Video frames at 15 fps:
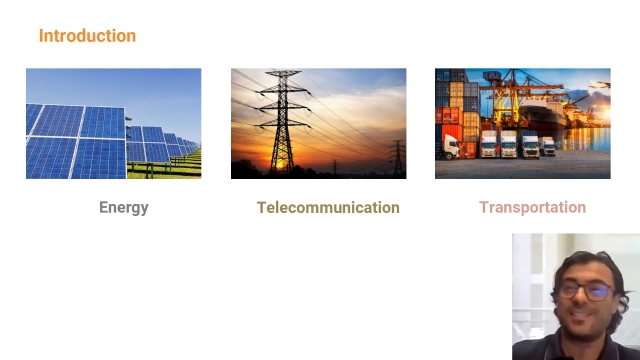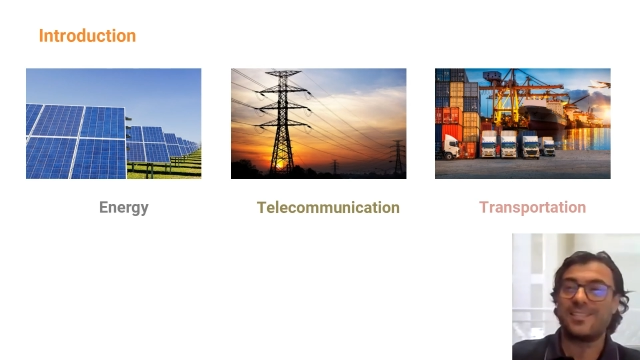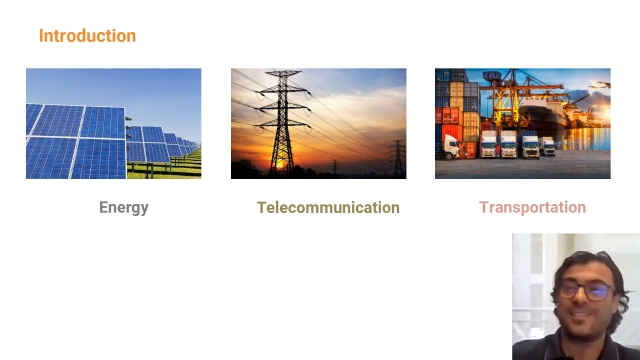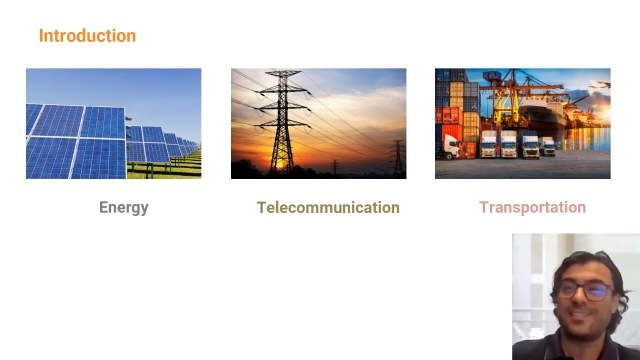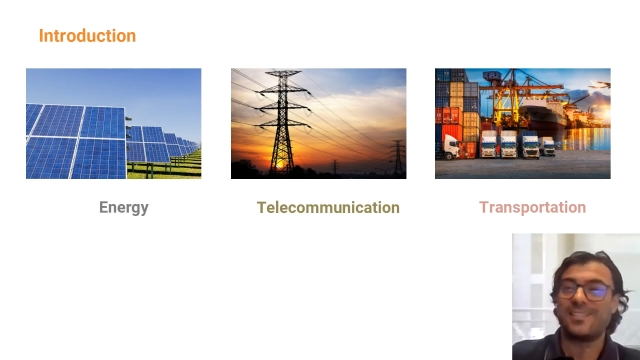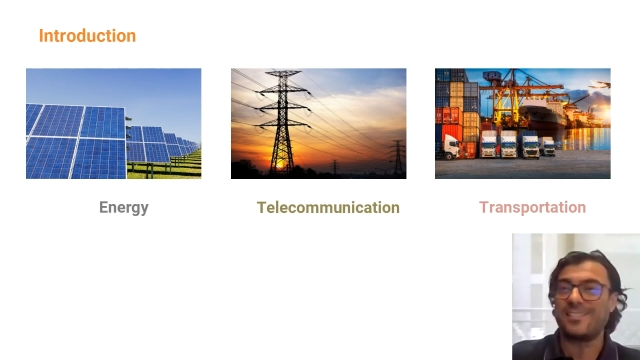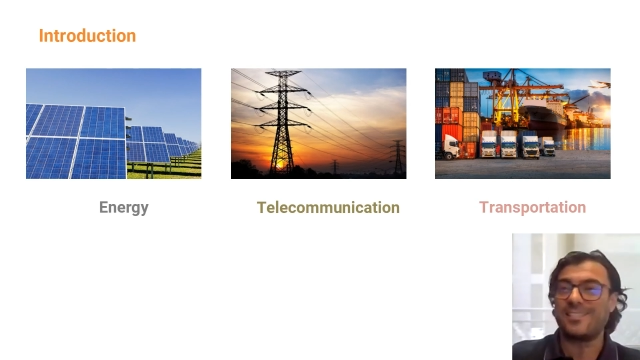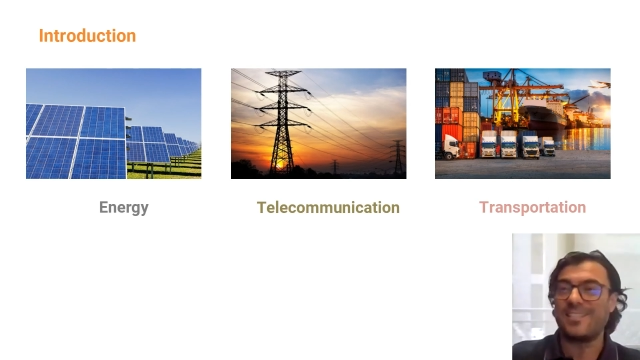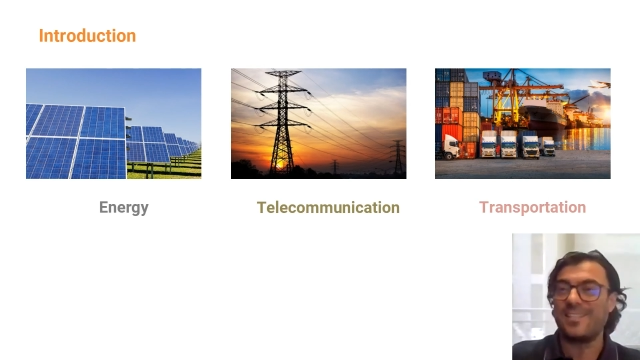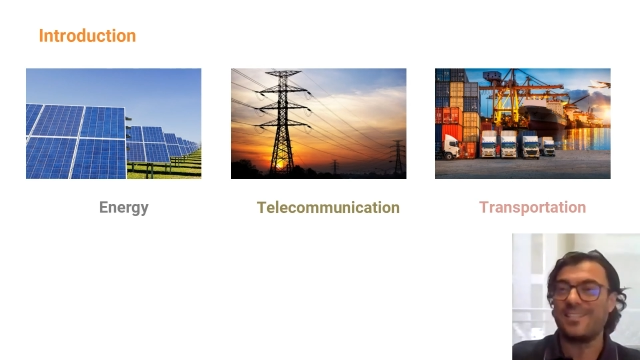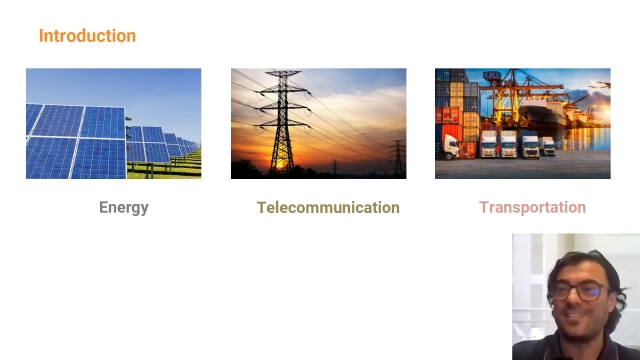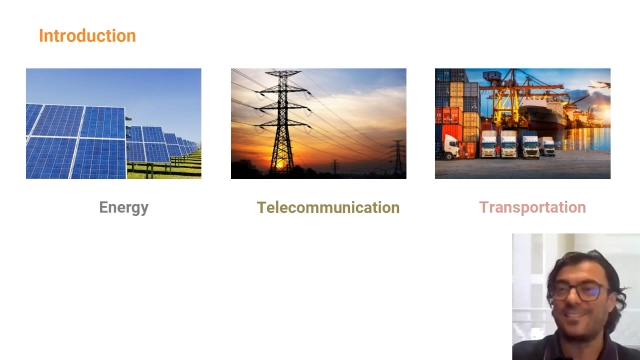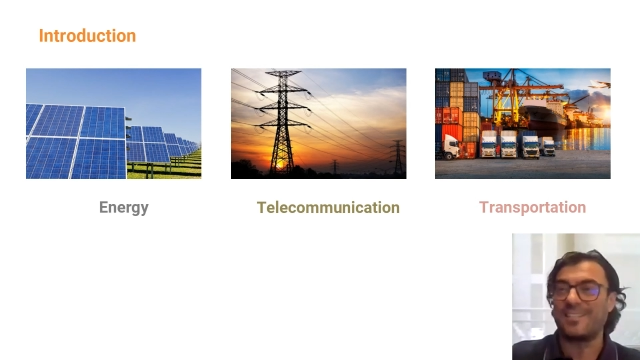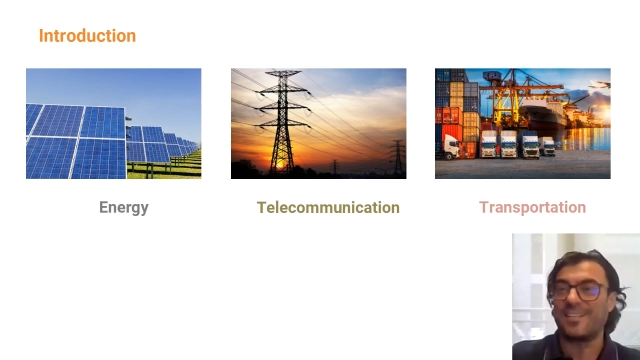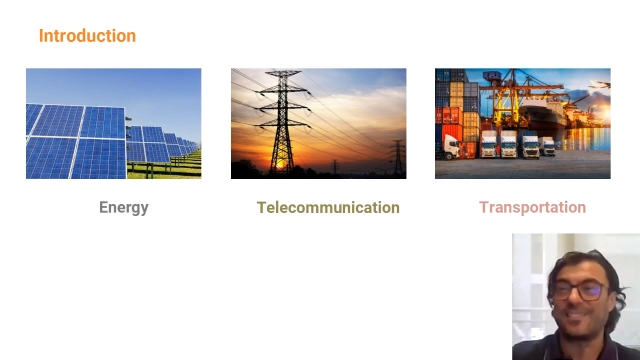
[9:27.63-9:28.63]
of these
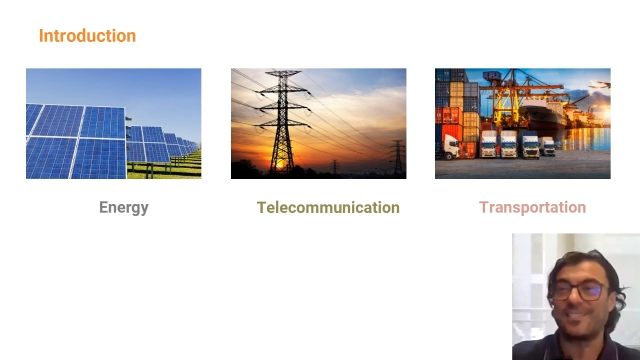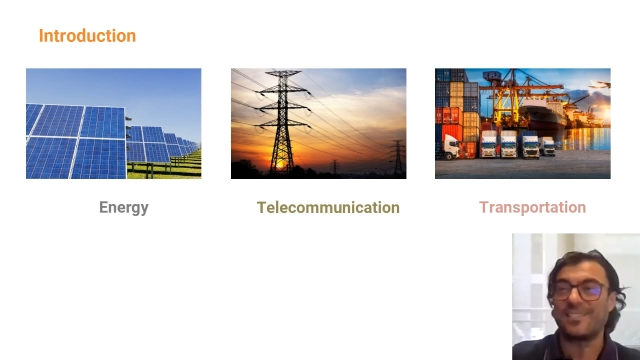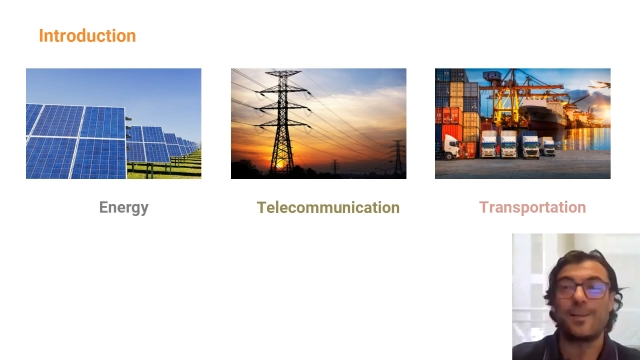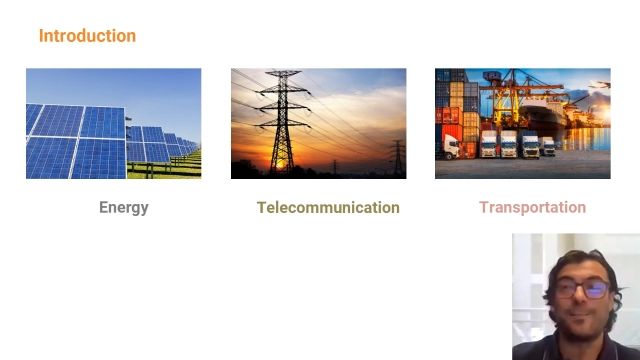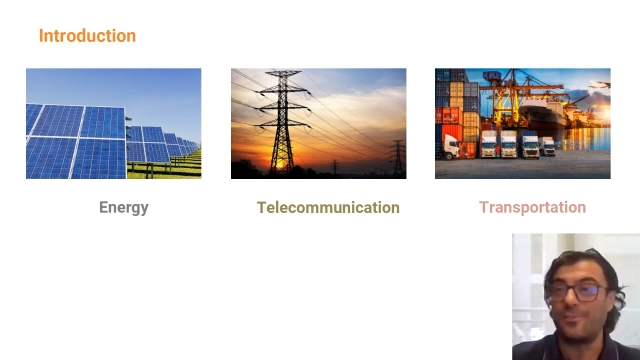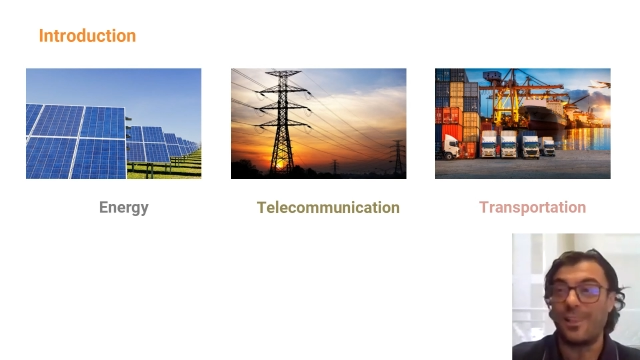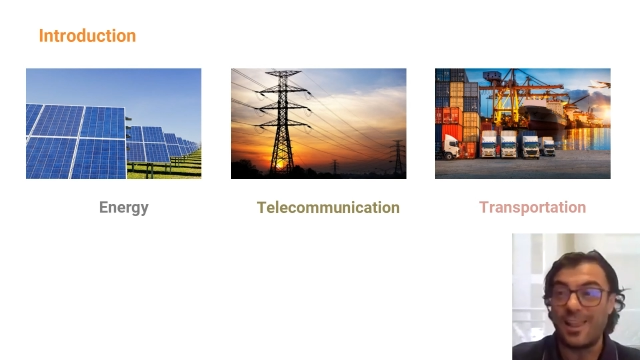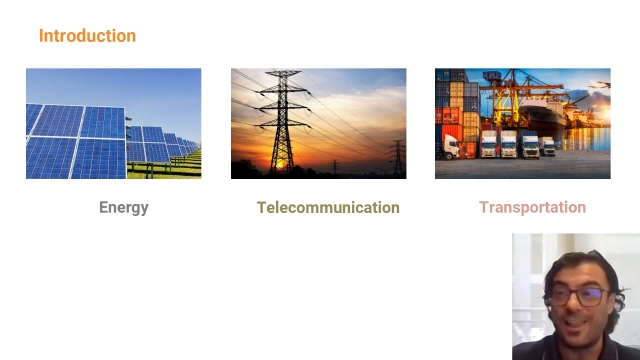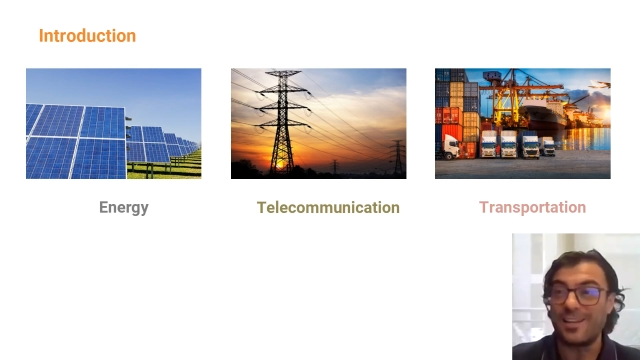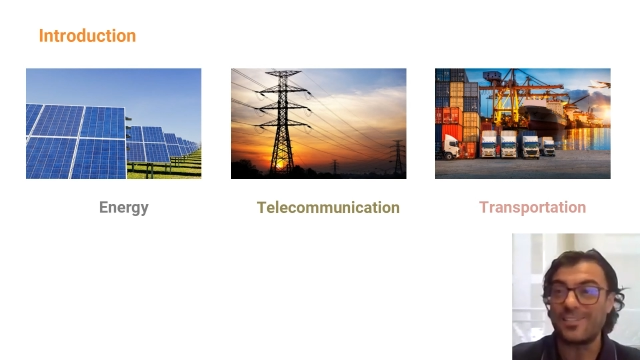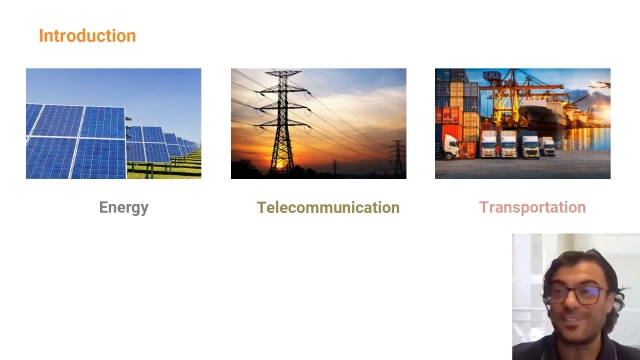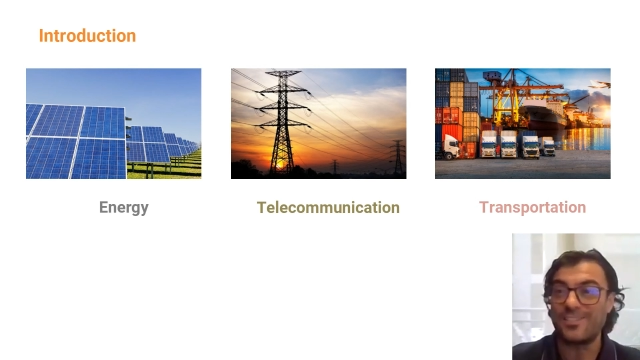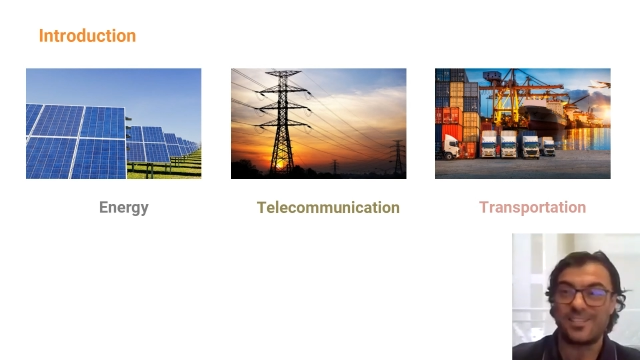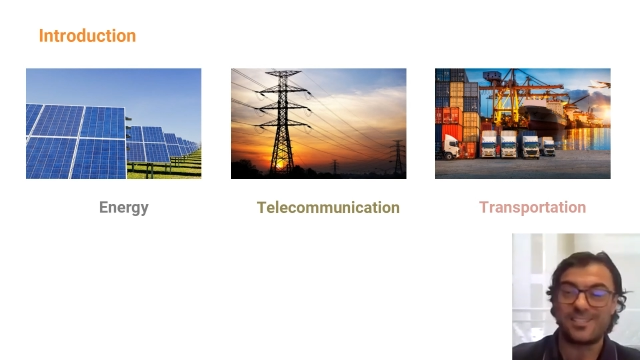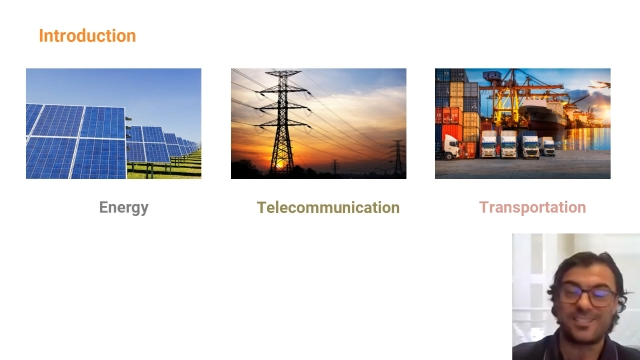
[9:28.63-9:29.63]
data centers are some
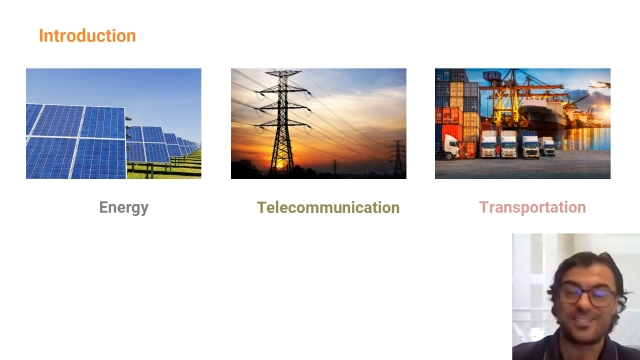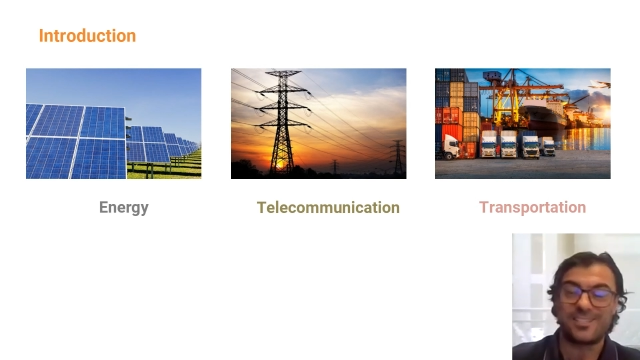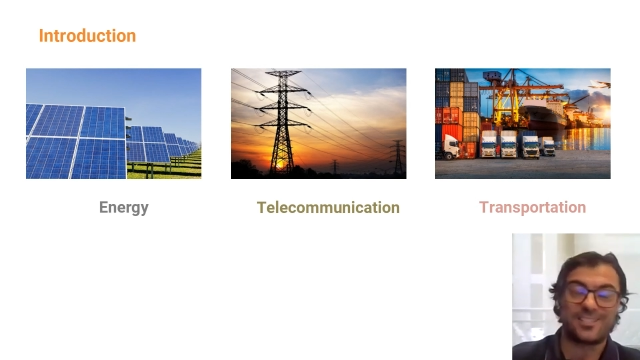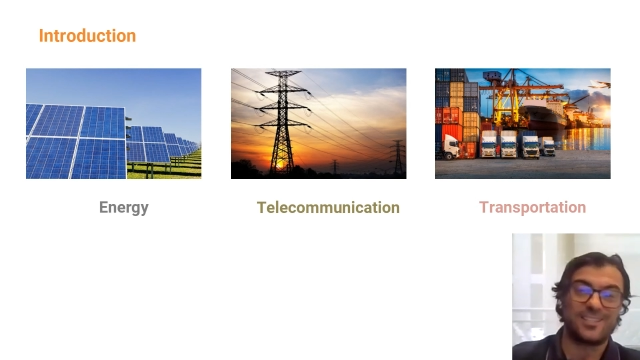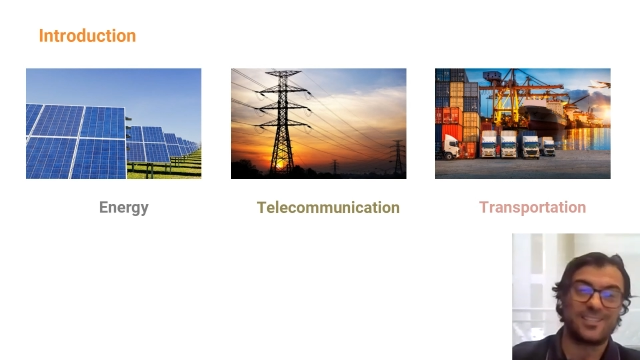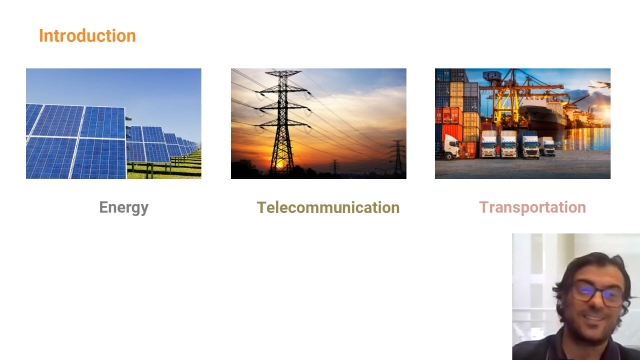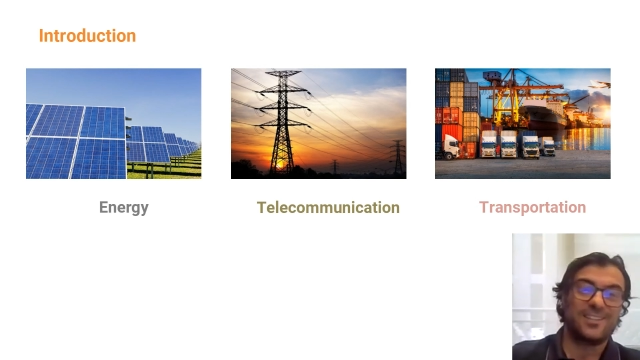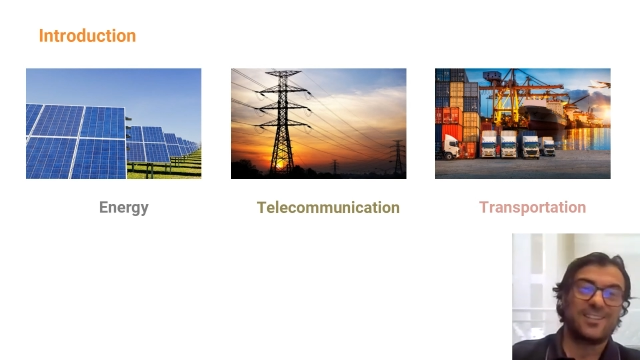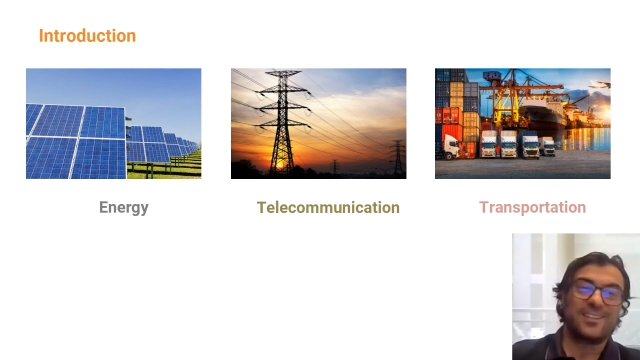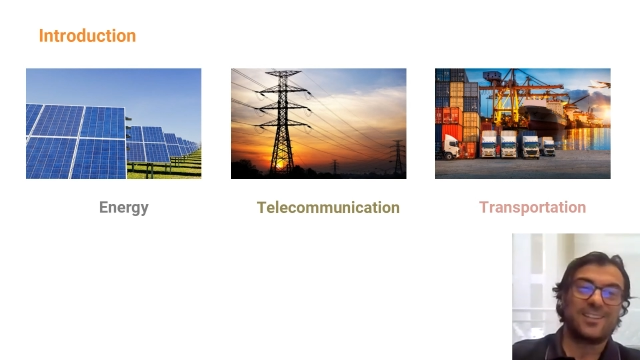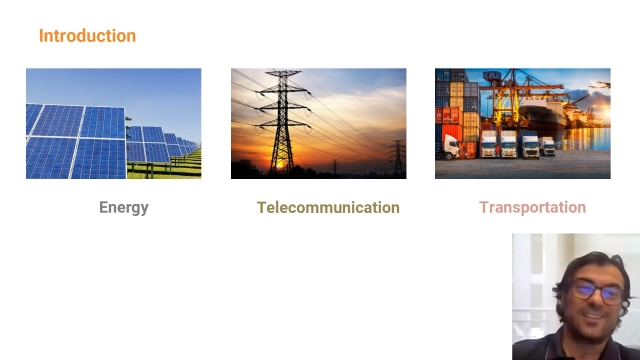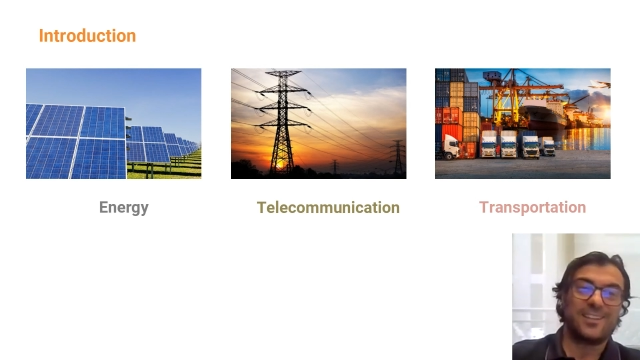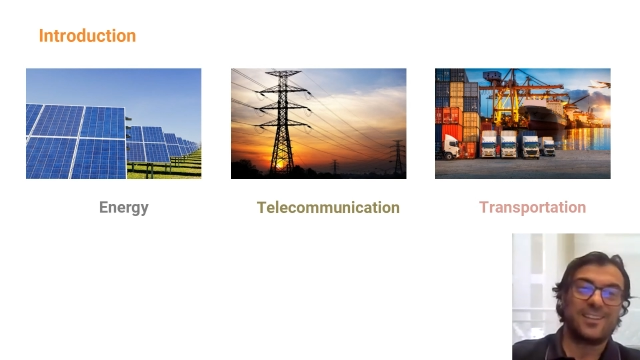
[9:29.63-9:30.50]
of the largest